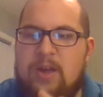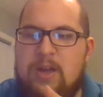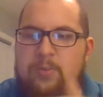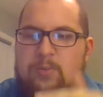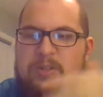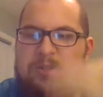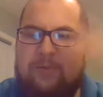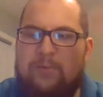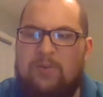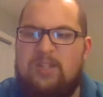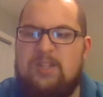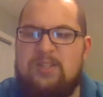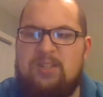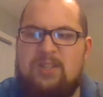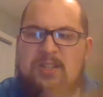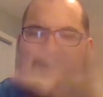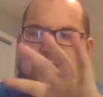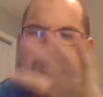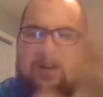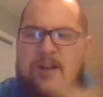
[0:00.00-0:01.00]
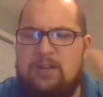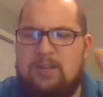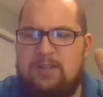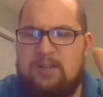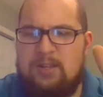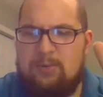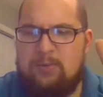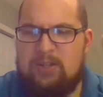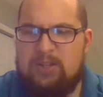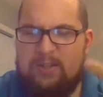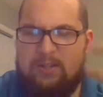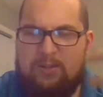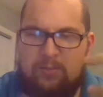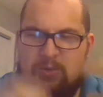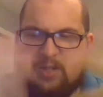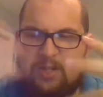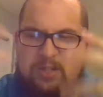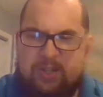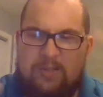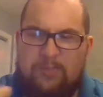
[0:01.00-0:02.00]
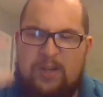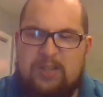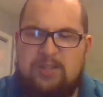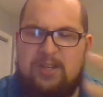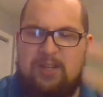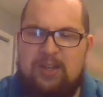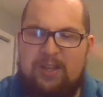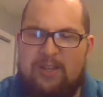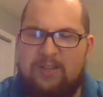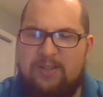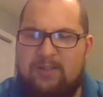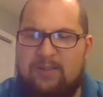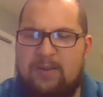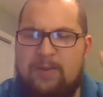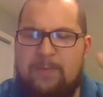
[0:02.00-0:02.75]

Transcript: which is expressing this